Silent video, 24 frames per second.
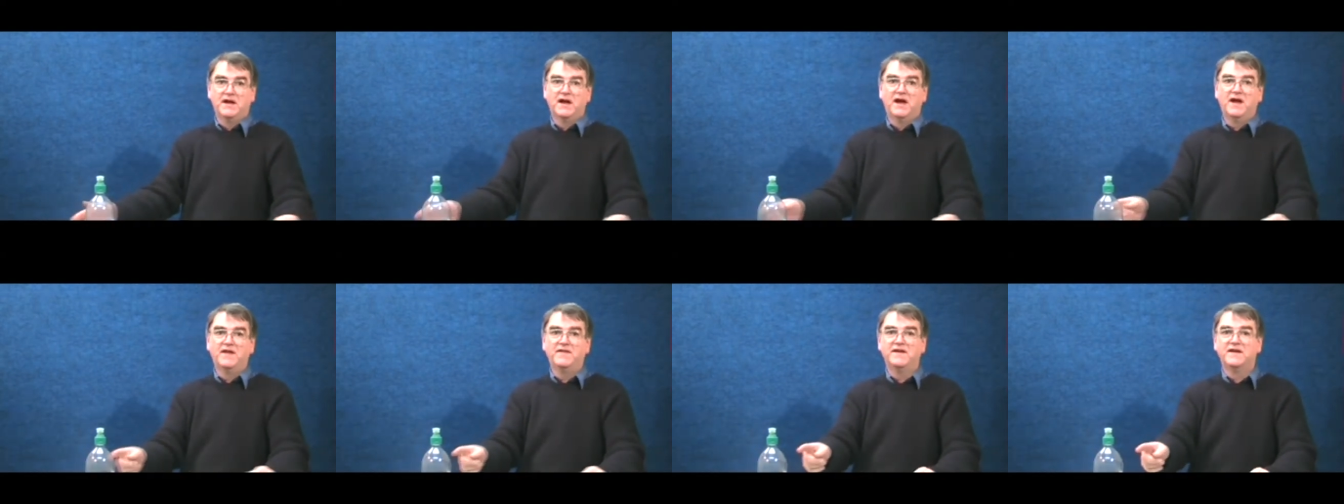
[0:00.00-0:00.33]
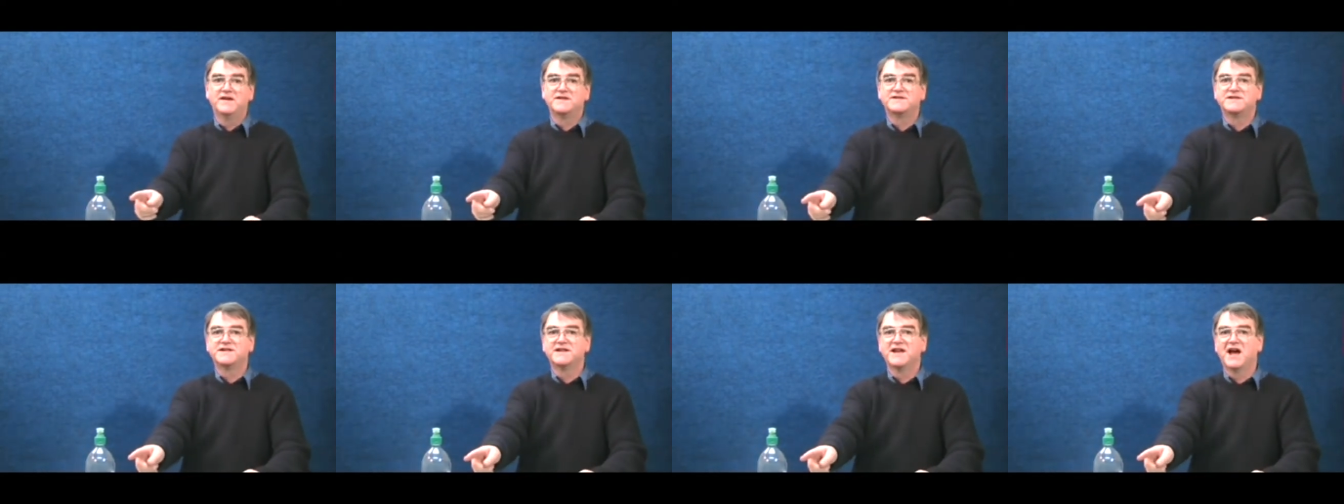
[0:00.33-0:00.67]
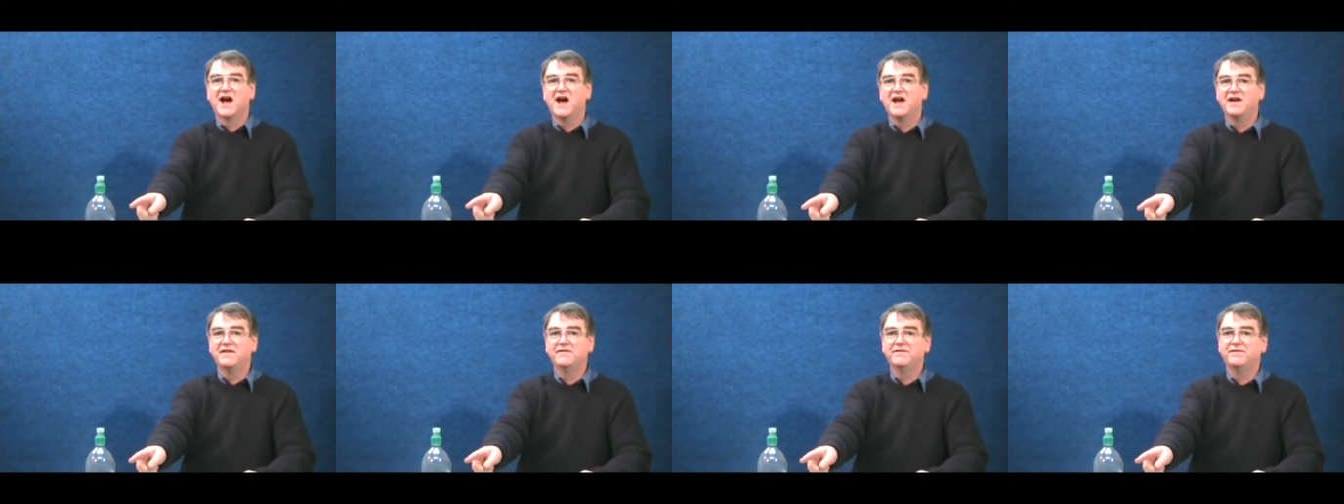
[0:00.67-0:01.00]
and there's an
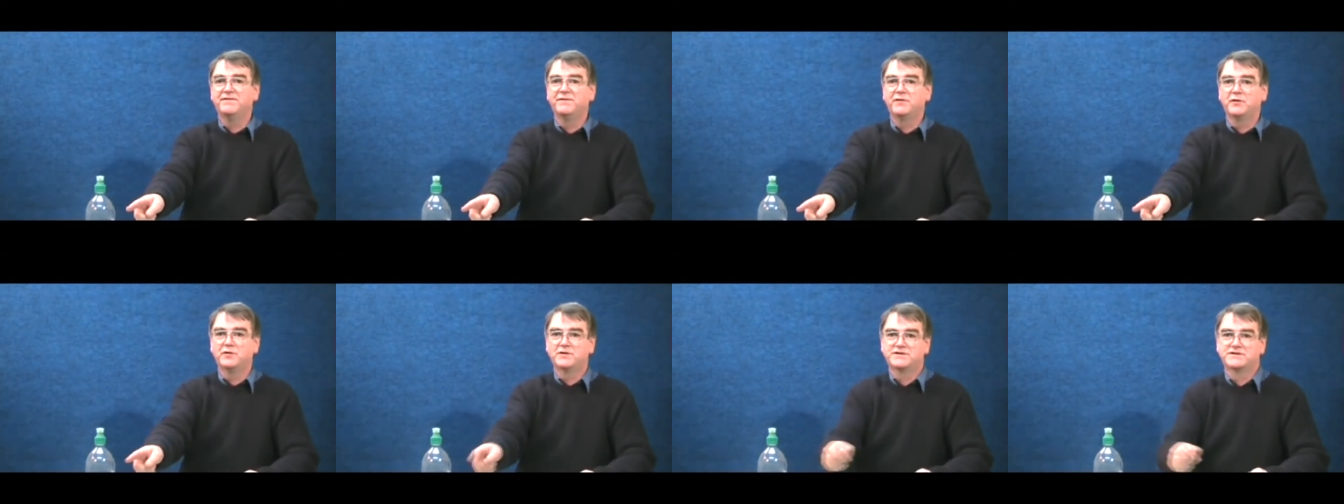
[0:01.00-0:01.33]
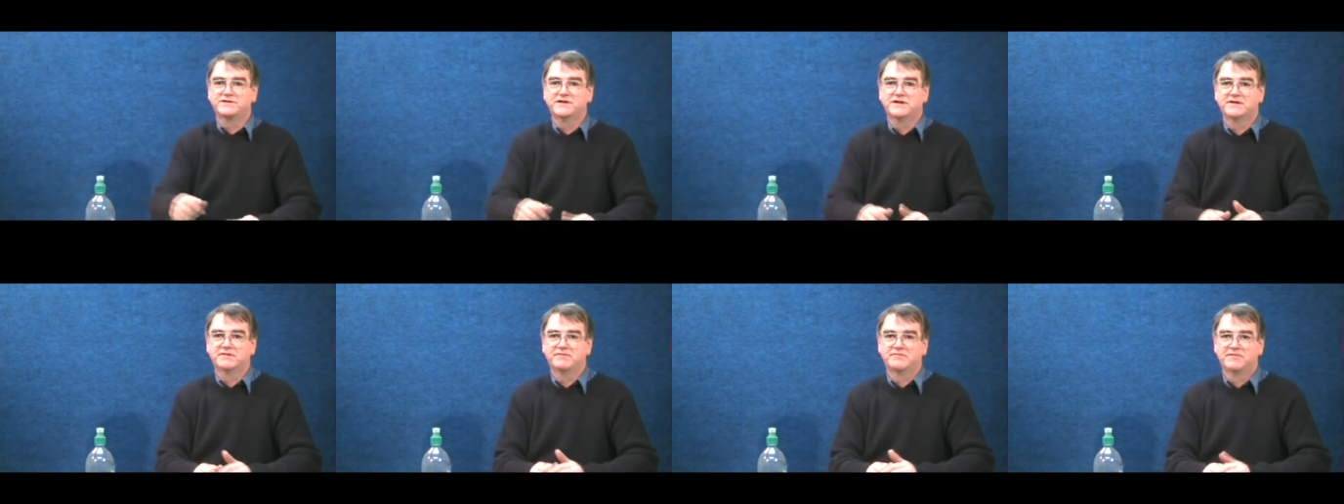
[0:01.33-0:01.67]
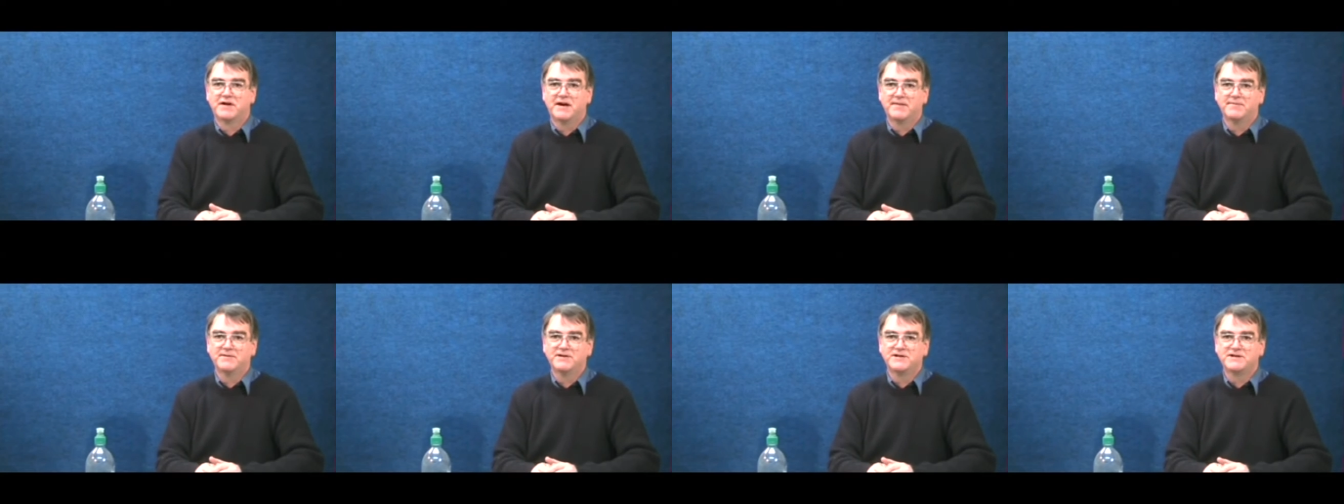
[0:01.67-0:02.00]
unfortunate
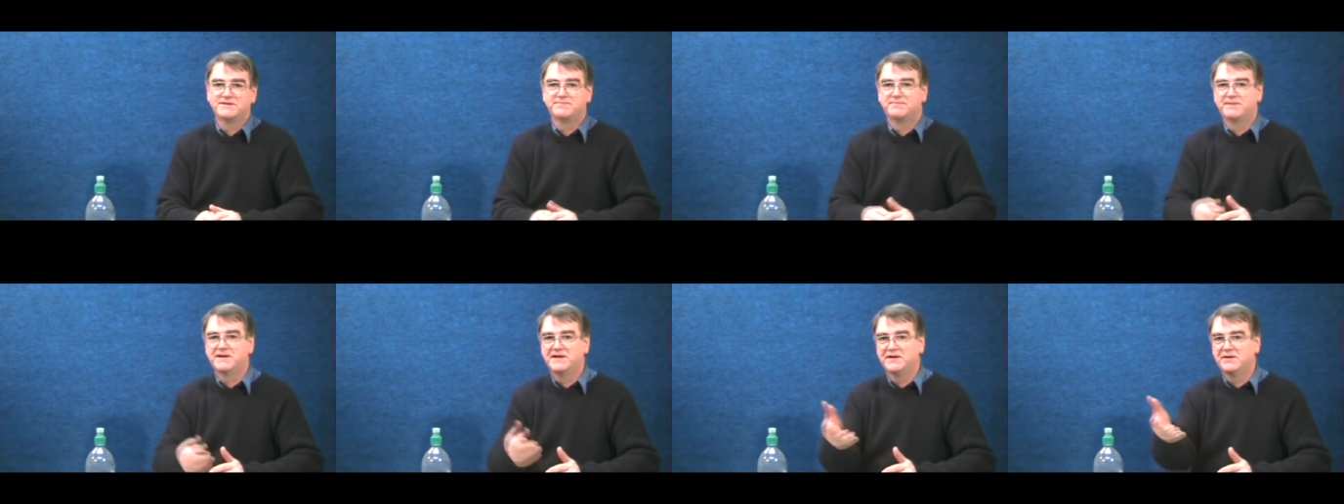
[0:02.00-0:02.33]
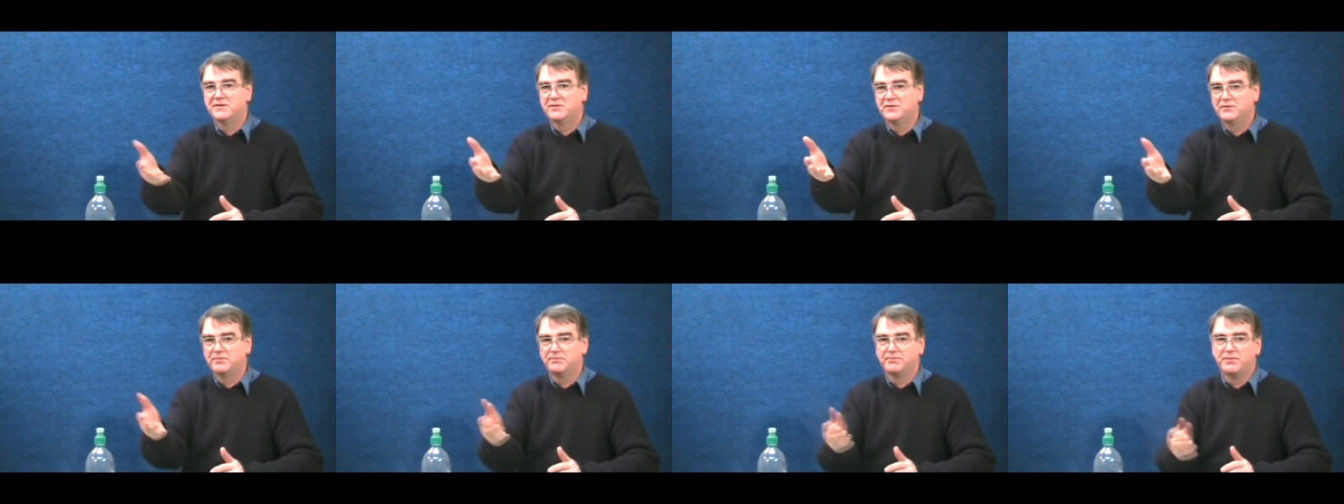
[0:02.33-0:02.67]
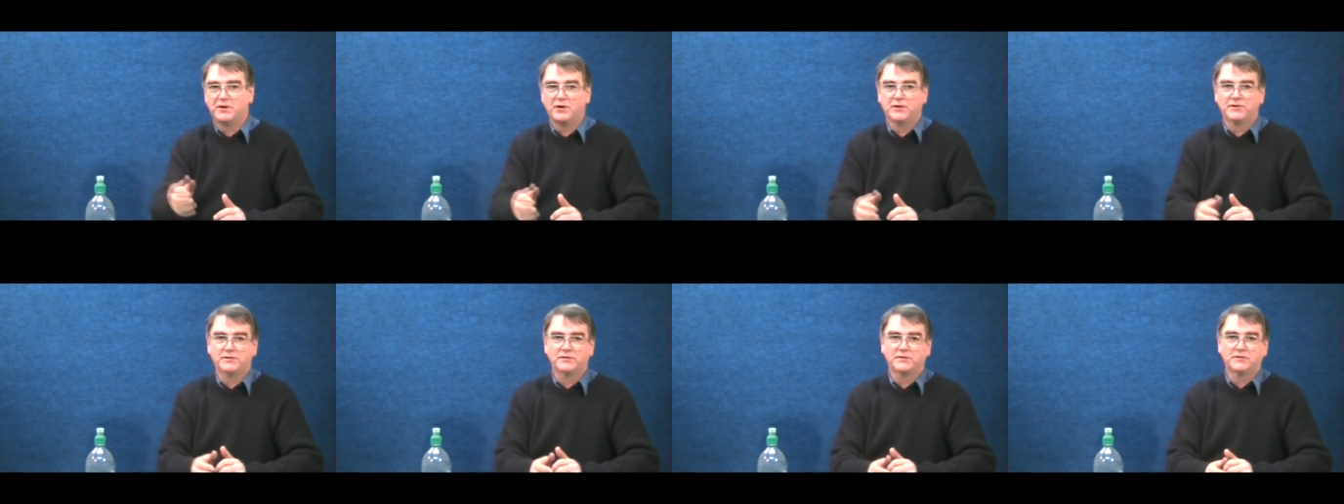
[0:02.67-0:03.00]
rubbish bin or
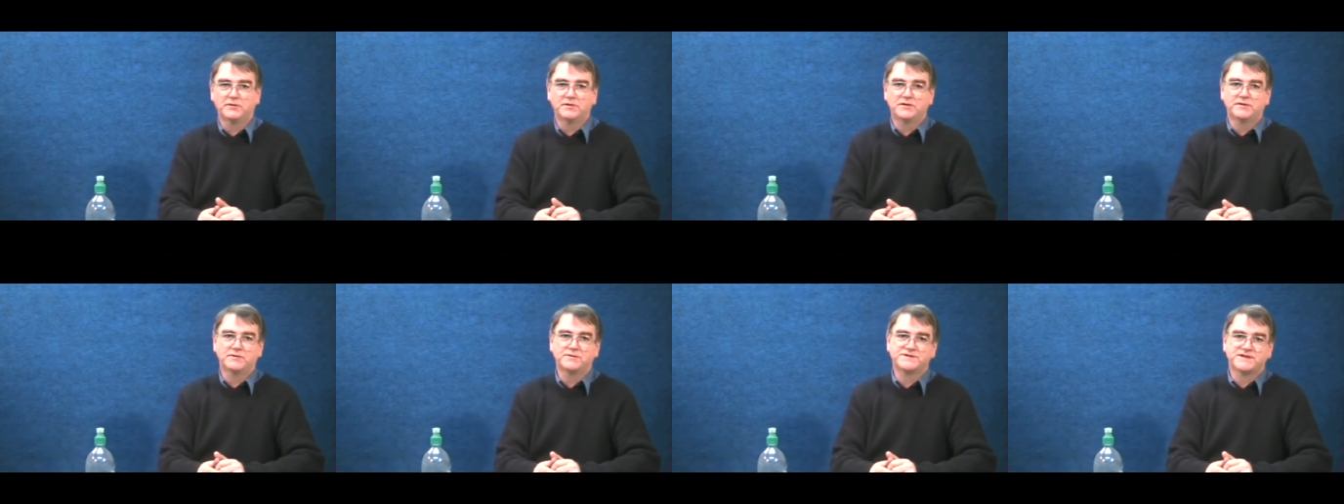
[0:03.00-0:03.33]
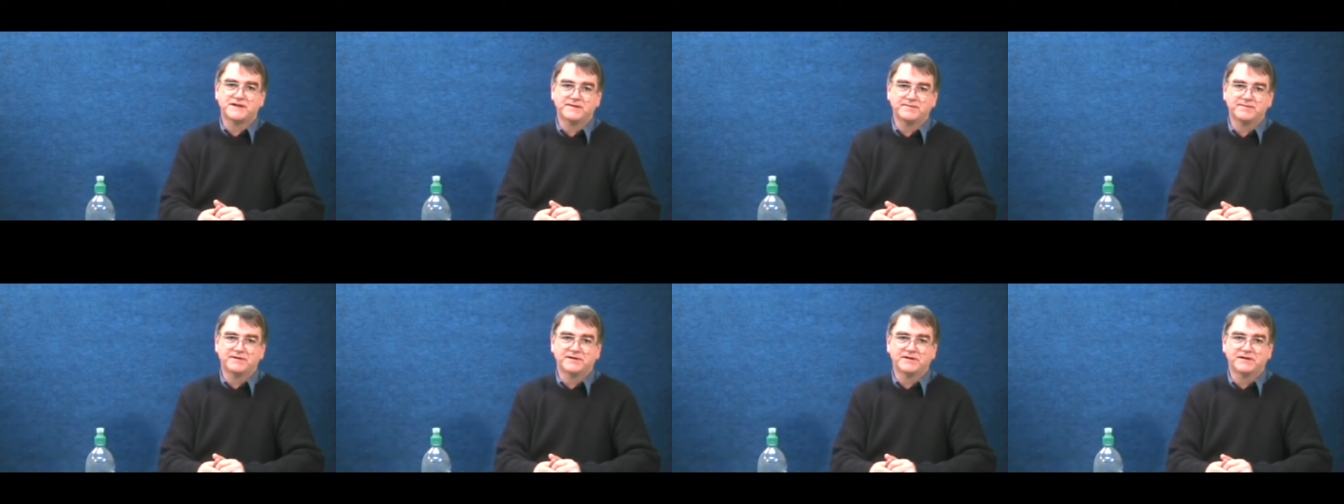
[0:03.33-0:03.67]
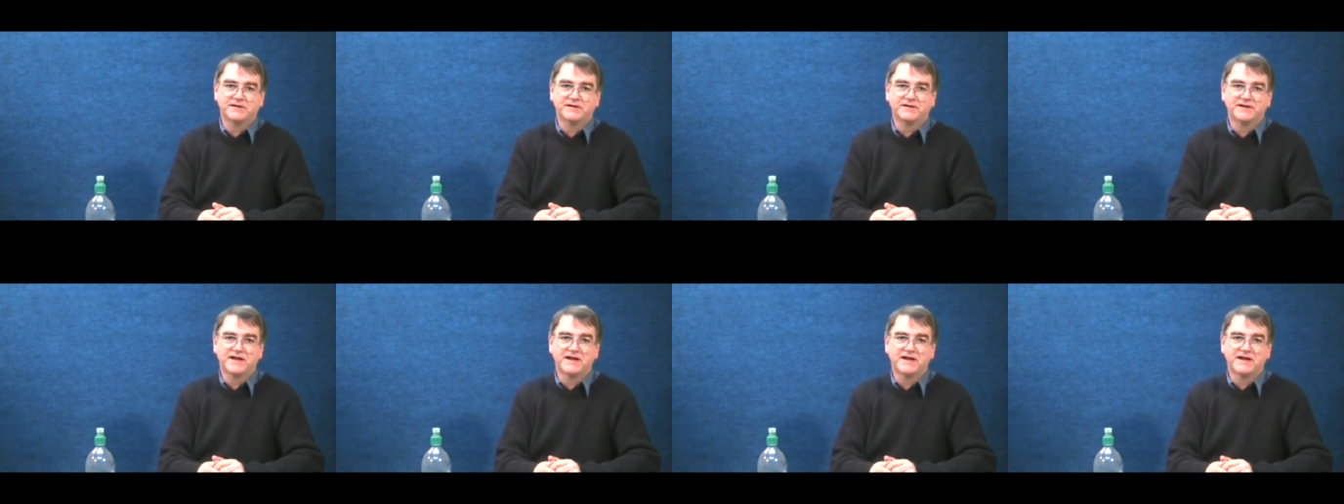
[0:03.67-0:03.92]
bottle or something like